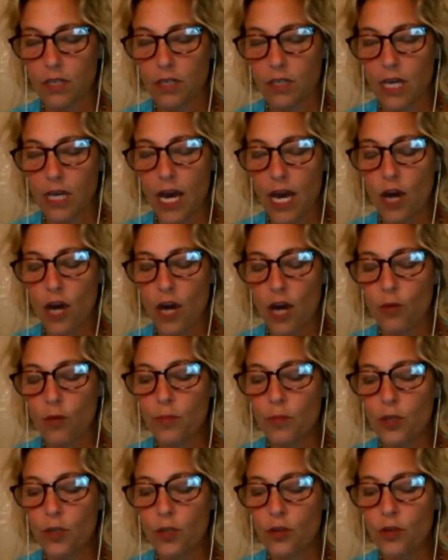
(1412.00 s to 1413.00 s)
how
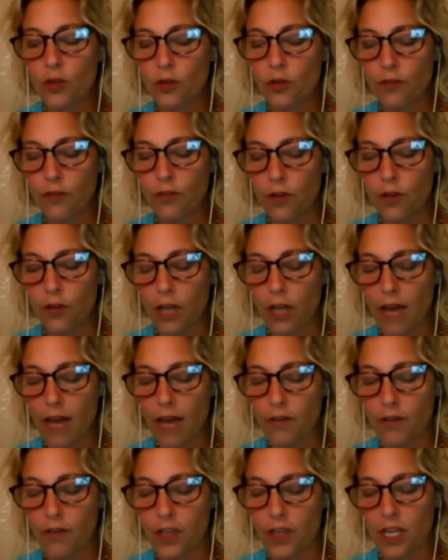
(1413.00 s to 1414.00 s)
beautiful
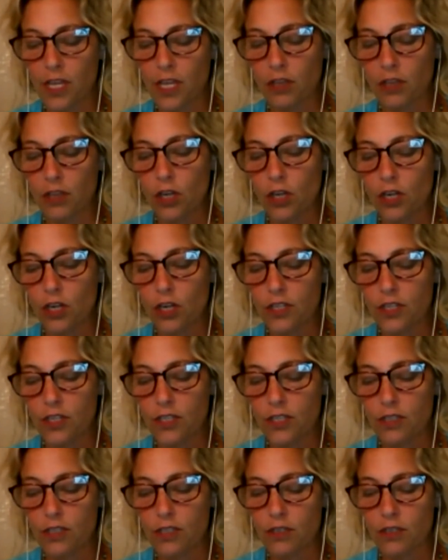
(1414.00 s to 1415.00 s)
everything
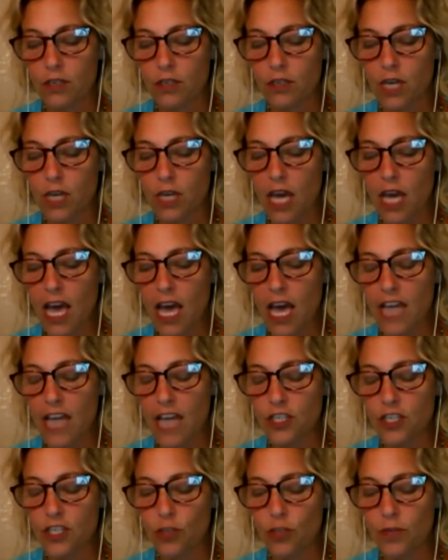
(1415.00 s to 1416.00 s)
looks
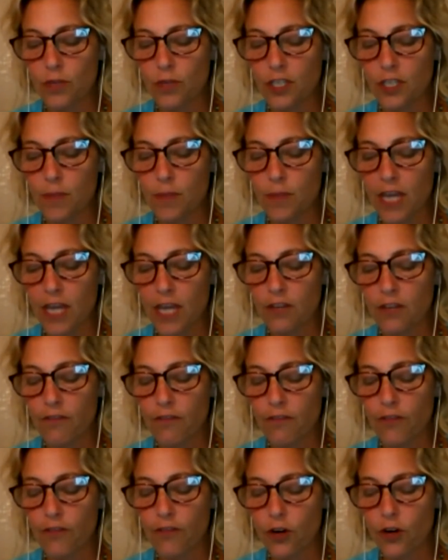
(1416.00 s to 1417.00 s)
as you expand
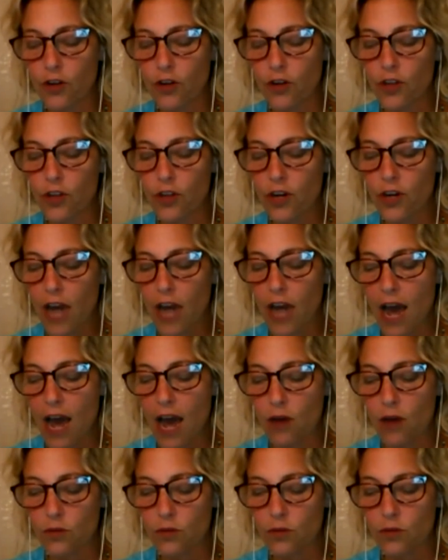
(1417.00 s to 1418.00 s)
further out